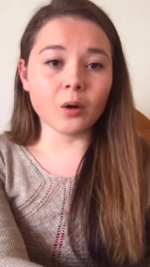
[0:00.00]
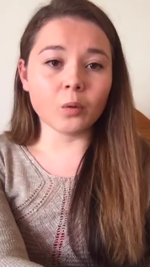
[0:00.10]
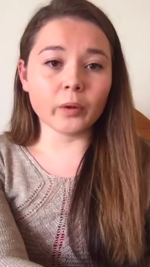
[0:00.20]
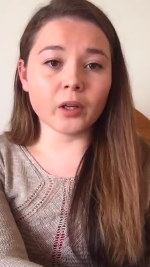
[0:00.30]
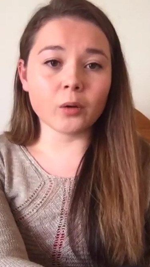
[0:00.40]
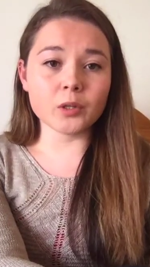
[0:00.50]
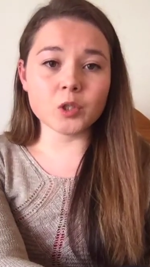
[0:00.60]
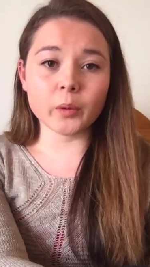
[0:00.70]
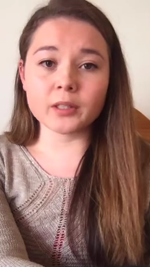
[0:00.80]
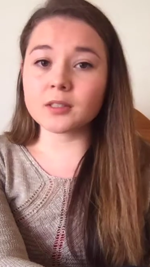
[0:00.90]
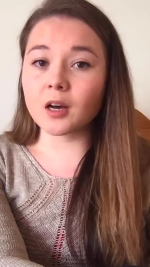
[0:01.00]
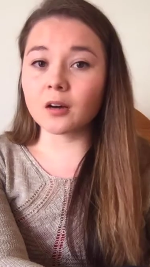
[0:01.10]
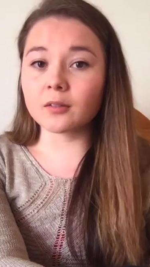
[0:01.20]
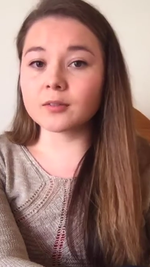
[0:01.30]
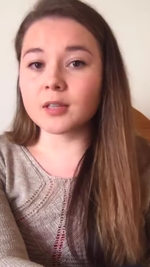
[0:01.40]
We owe it to
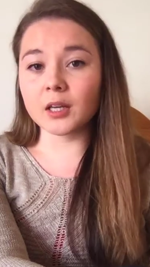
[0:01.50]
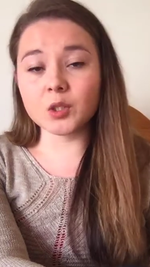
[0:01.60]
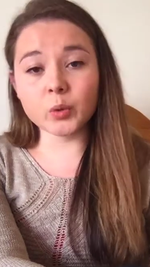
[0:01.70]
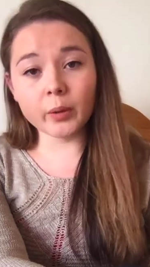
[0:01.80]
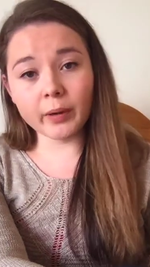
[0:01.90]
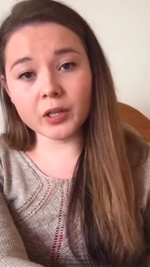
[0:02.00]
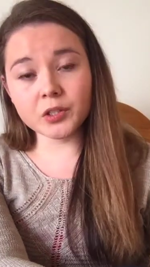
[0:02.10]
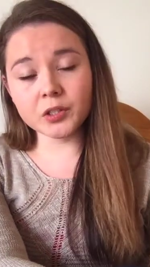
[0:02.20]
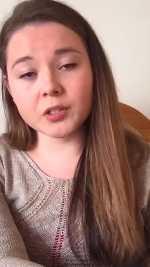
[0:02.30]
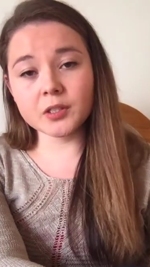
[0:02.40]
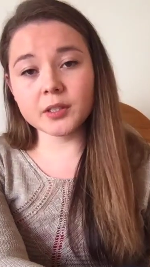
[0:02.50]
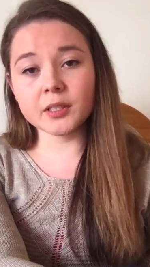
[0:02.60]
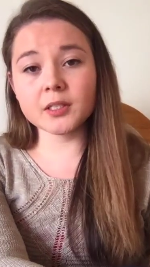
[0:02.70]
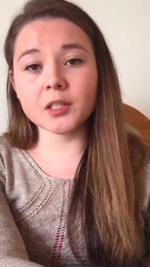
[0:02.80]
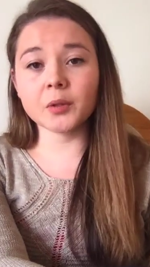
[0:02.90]
ourselves and to our patients to
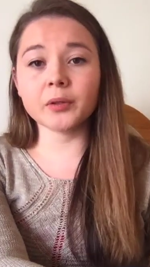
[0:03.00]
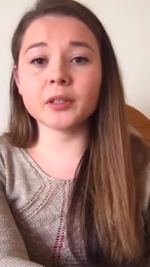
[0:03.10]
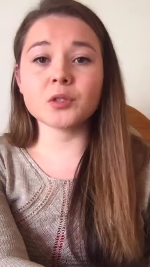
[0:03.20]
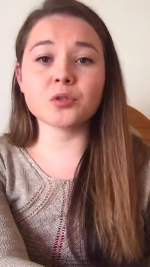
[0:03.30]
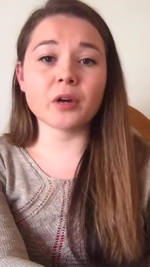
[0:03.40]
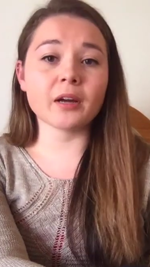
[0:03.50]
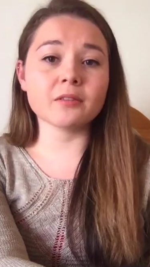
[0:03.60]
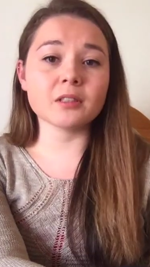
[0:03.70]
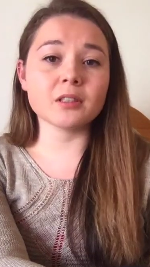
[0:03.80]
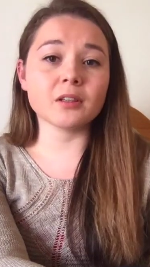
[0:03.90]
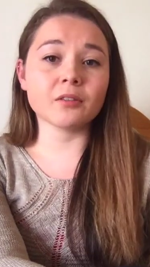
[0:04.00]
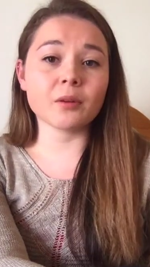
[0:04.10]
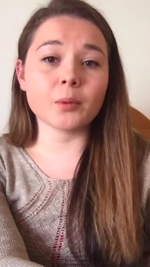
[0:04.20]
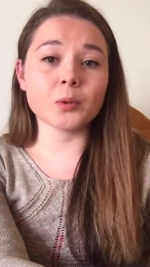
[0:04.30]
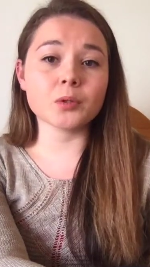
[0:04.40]
continually strive to deliver the
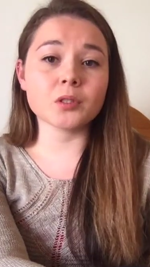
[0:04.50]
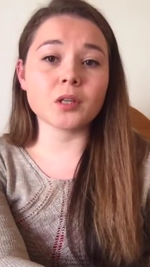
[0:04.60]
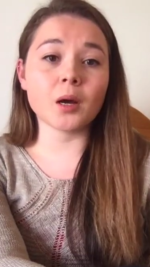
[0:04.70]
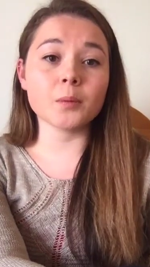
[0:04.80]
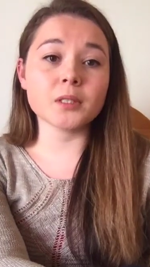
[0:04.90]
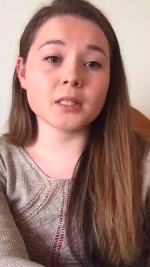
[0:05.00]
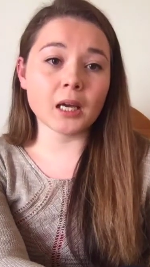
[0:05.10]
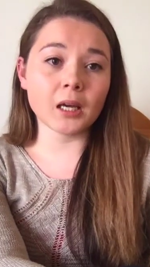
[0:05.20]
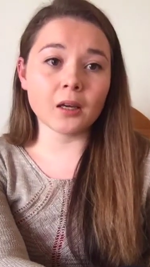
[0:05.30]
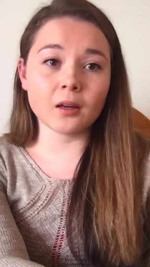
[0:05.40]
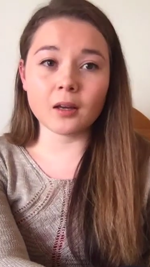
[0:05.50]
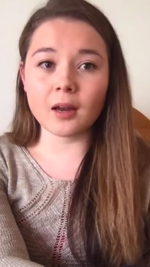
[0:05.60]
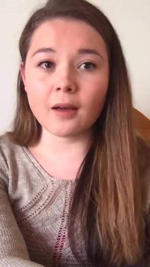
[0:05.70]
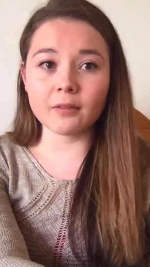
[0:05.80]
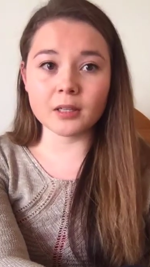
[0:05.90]
most up-to-date and
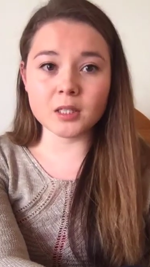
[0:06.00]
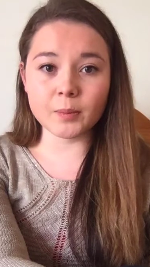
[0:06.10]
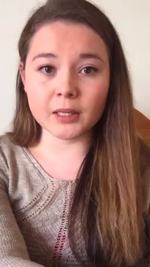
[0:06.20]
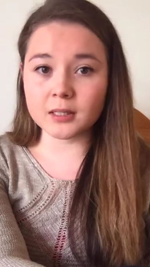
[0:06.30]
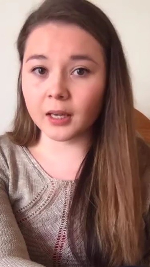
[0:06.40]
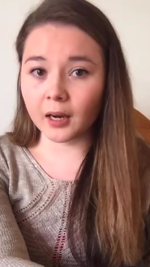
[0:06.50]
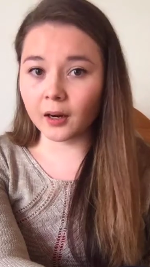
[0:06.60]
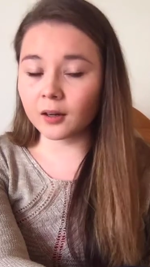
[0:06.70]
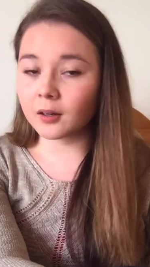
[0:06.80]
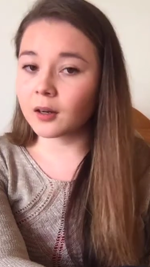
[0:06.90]
evidence-based care.